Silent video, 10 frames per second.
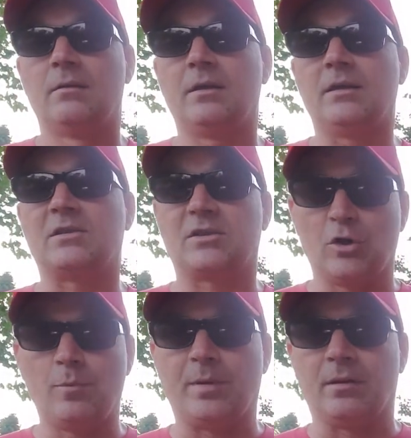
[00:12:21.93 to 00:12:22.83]
is
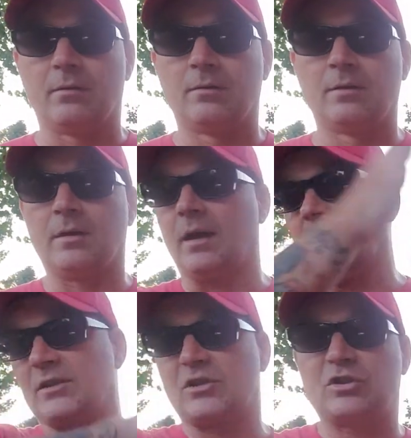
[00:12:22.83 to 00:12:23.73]
stupid. And
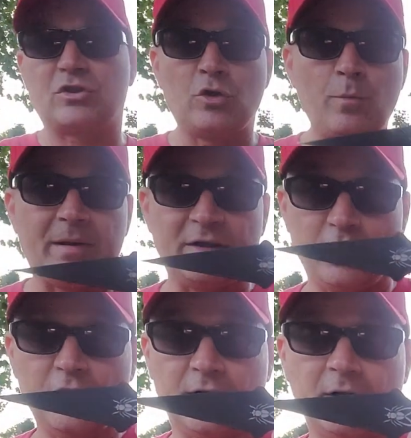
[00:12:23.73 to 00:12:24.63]
it's stupid
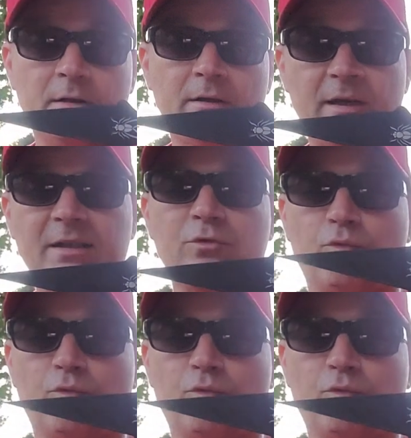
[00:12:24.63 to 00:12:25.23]
good. It's